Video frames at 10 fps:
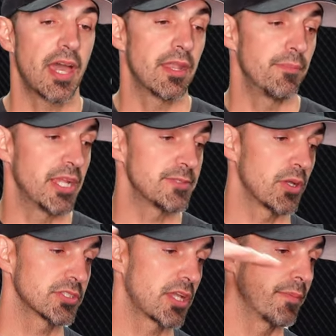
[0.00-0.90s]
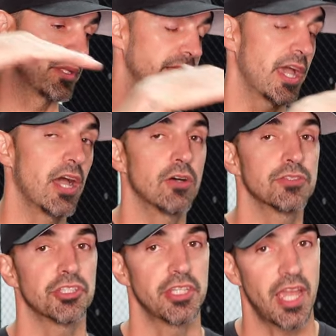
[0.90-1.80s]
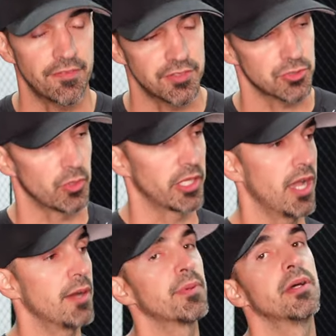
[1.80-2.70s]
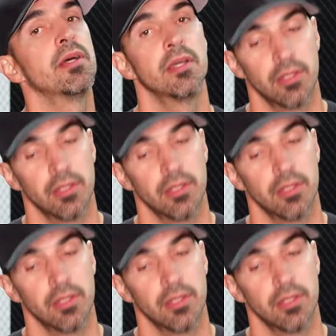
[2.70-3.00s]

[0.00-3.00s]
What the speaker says: that a baseball is coming down, so you have to swing up.